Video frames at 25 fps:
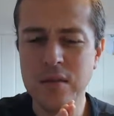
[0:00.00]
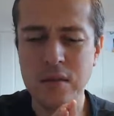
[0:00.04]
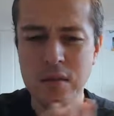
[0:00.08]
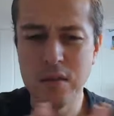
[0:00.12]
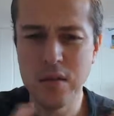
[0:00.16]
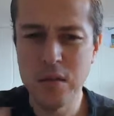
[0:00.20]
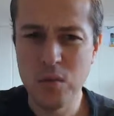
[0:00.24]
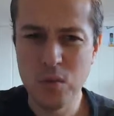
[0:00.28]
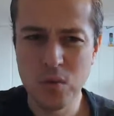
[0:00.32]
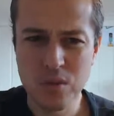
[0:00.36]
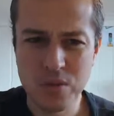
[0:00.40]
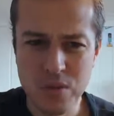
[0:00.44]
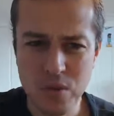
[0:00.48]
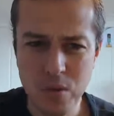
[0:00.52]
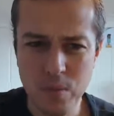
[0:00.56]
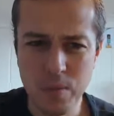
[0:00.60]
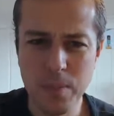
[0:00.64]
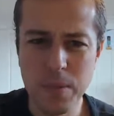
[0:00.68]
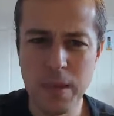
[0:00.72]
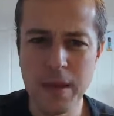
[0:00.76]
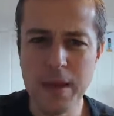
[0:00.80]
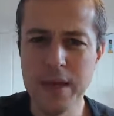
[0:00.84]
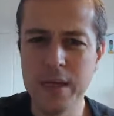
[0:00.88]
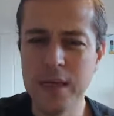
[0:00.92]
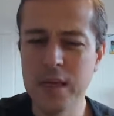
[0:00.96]
he was
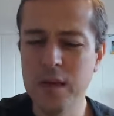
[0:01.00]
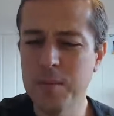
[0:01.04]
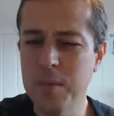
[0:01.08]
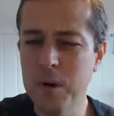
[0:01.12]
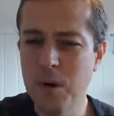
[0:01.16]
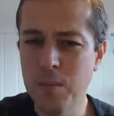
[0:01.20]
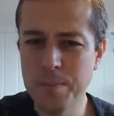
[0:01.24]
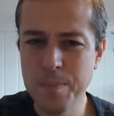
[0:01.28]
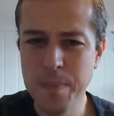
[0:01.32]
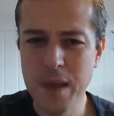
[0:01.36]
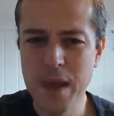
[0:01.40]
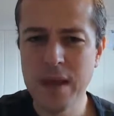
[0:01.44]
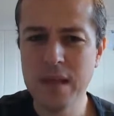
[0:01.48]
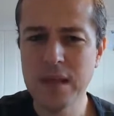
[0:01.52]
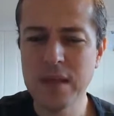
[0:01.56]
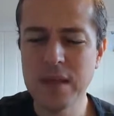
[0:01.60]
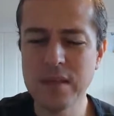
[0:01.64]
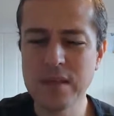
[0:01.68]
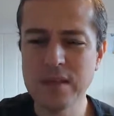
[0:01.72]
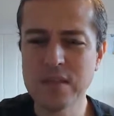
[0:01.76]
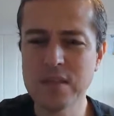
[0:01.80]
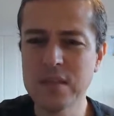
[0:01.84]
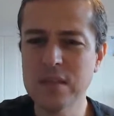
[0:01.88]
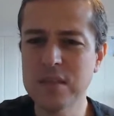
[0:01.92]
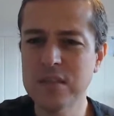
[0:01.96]
complaining about
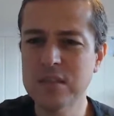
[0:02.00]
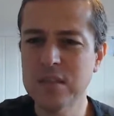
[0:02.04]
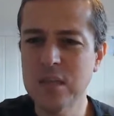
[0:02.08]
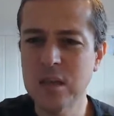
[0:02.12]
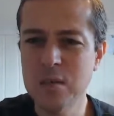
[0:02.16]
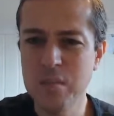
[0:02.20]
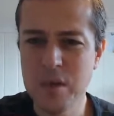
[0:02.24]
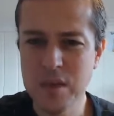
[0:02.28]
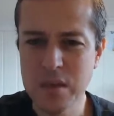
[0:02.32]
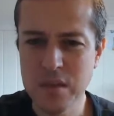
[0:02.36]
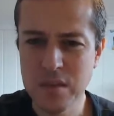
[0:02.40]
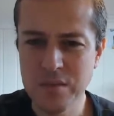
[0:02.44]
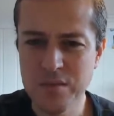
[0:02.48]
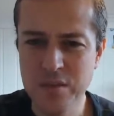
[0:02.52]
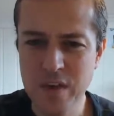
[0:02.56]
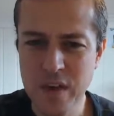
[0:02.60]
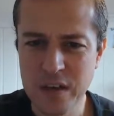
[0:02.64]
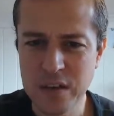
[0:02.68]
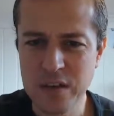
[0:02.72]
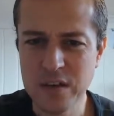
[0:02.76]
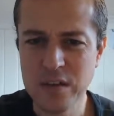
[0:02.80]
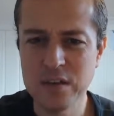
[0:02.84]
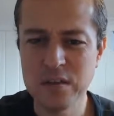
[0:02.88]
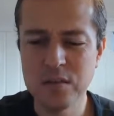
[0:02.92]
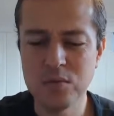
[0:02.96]
banking system and the
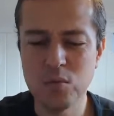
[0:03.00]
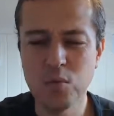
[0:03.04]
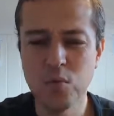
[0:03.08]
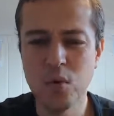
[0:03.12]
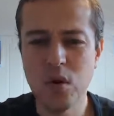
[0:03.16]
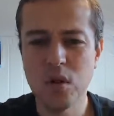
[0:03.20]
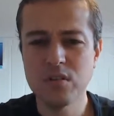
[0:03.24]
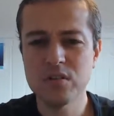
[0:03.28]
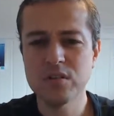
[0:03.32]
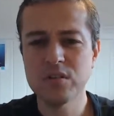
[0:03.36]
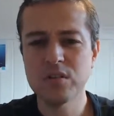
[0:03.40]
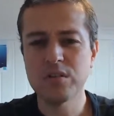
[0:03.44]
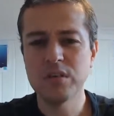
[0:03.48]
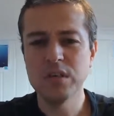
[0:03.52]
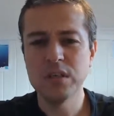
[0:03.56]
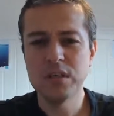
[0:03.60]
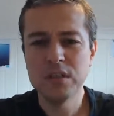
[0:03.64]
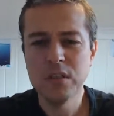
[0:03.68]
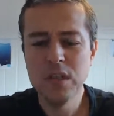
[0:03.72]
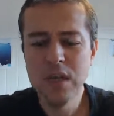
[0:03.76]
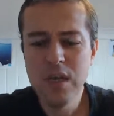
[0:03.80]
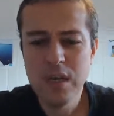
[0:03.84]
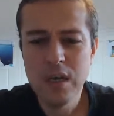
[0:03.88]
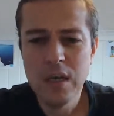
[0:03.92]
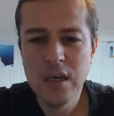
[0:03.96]
fact that Wall
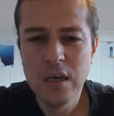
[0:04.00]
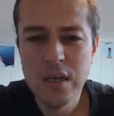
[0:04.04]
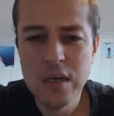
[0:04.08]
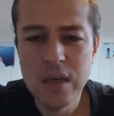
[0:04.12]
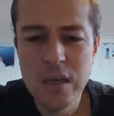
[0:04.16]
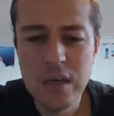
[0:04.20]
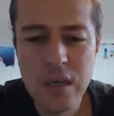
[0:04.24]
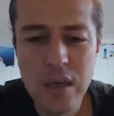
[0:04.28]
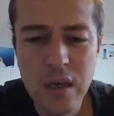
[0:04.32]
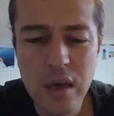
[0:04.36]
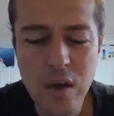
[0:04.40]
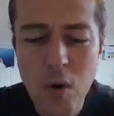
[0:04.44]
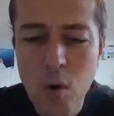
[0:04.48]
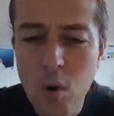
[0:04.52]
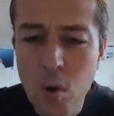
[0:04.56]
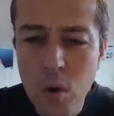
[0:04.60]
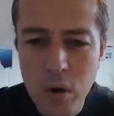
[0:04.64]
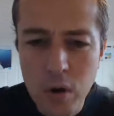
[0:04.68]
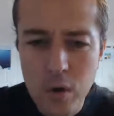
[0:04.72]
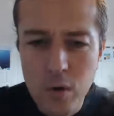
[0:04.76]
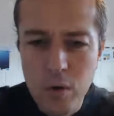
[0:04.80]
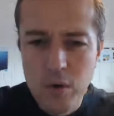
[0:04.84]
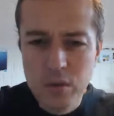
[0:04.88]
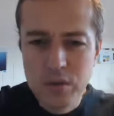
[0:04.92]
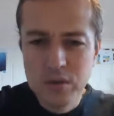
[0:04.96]
Street,
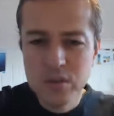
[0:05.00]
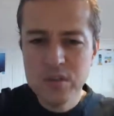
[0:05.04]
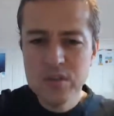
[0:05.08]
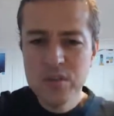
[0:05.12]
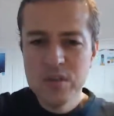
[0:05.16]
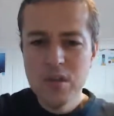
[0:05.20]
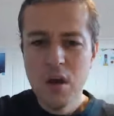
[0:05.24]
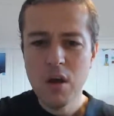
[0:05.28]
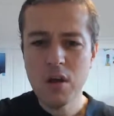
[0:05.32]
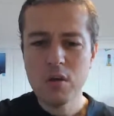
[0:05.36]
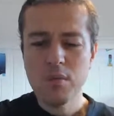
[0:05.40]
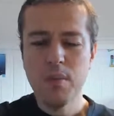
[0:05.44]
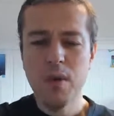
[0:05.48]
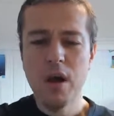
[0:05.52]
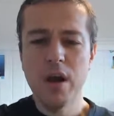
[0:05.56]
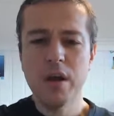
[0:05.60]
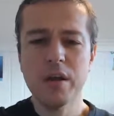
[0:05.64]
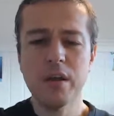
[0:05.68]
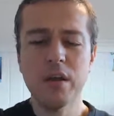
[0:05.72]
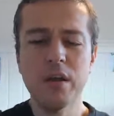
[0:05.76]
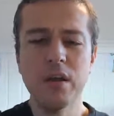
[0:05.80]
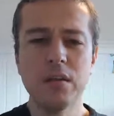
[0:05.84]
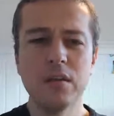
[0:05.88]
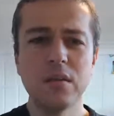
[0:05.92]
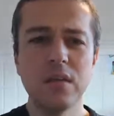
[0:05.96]
or the stock
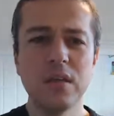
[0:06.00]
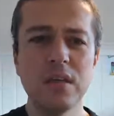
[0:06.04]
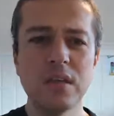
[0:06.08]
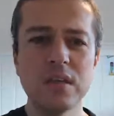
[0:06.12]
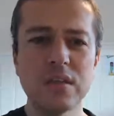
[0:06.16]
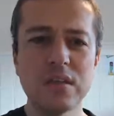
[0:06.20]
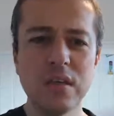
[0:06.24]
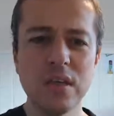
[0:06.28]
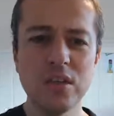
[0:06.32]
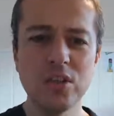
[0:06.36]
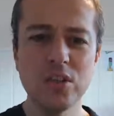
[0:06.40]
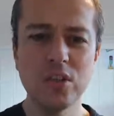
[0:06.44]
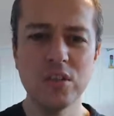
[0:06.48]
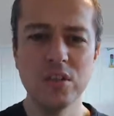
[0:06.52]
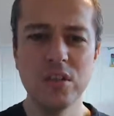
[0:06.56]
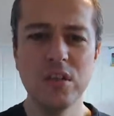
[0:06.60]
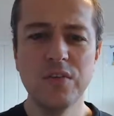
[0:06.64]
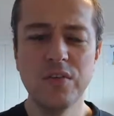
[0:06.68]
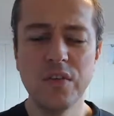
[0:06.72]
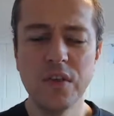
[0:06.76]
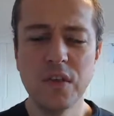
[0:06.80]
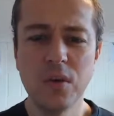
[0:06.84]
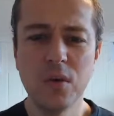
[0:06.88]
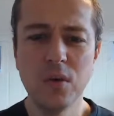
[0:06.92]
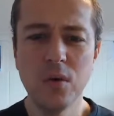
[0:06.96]
market is such a
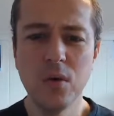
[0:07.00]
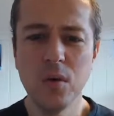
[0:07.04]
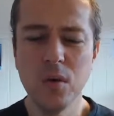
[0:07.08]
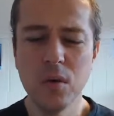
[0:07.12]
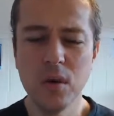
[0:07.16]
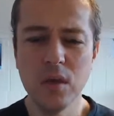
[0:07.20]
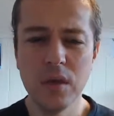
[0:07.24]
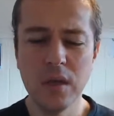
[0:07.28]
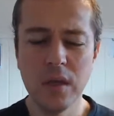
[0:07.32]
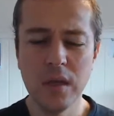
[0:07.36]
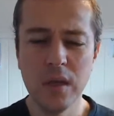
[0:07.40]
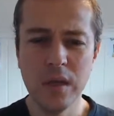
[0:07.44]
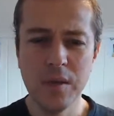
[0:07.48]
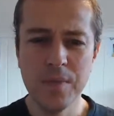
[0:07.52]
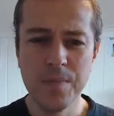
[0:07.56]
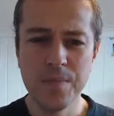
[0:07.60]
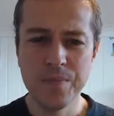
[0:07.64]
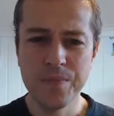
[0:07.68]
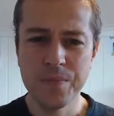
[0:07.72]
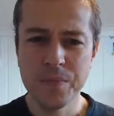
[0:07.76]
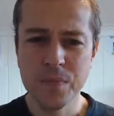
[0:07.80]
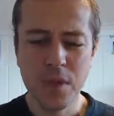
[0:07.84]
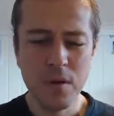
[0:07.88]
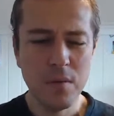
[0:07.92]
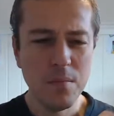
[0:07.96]
difficult
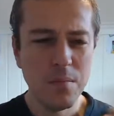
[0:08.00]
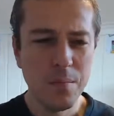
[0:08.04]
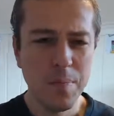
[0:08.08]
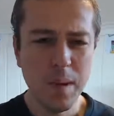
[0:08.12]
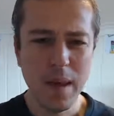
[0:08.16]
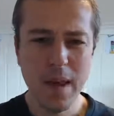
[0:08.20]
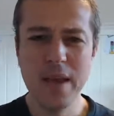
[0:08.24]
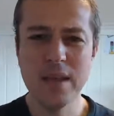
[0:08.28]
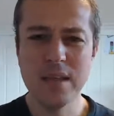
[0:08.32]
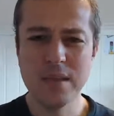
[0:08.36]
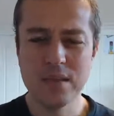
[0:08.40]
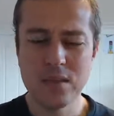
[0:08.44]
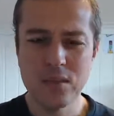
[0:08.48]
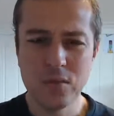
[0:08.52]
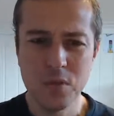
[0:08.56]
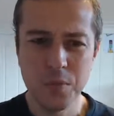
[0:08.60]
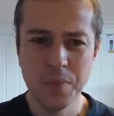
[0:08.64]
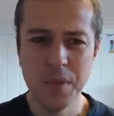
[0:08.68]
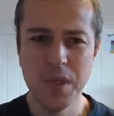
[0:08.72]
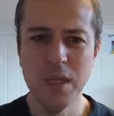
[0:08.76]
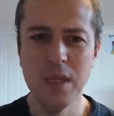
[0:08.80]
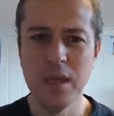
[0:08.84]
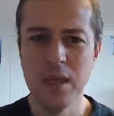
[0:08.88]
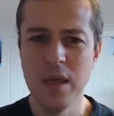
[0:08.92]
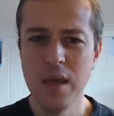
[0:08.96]
place to
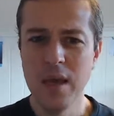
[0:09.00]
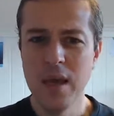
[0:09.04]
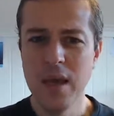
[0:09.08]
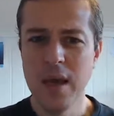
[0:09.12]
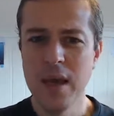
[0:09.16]
be.